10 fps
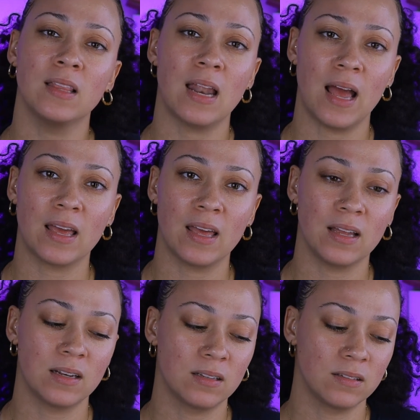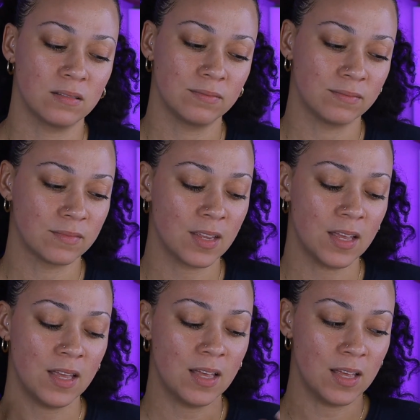that I can
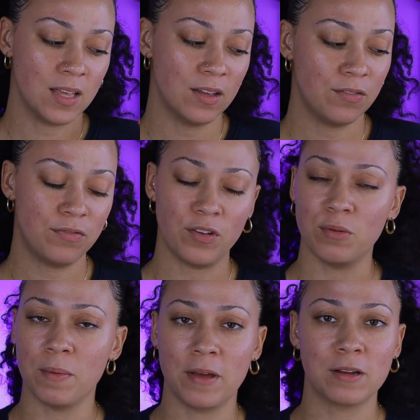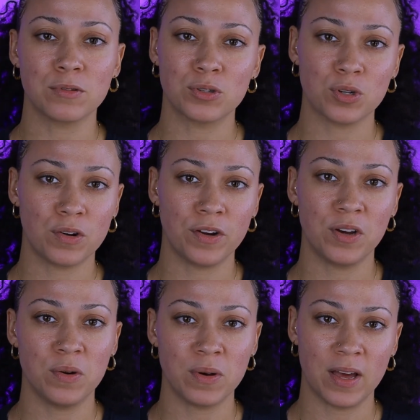film a makeup
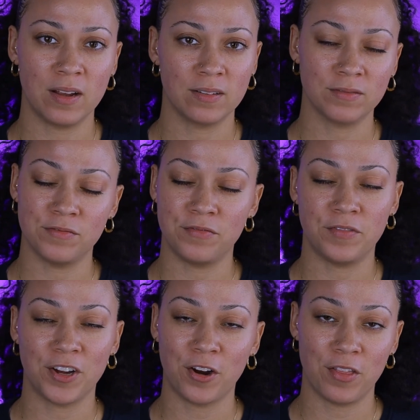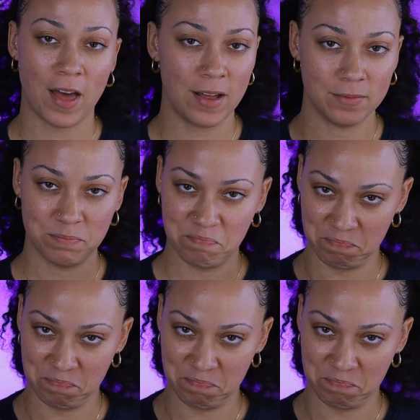tutorial and figure that